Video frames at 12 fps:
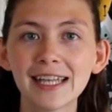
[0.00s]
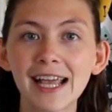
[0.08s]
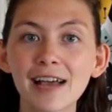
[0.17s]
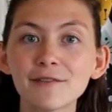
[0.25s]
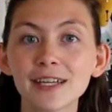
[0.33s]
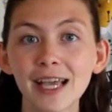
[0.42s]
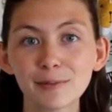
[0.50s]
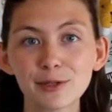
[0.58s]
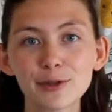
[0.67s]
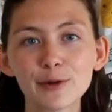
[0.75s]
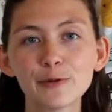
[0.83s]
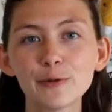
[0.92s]
They have to
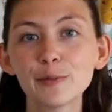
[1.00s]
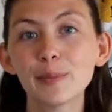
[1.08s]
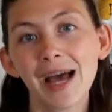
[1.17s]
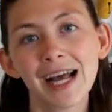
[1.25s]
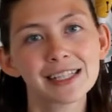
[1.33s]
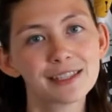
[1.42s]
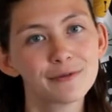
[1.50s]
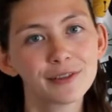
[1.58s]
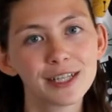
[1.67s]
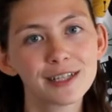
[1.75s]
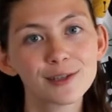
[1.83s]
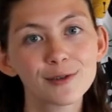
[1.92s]
capture their food passively.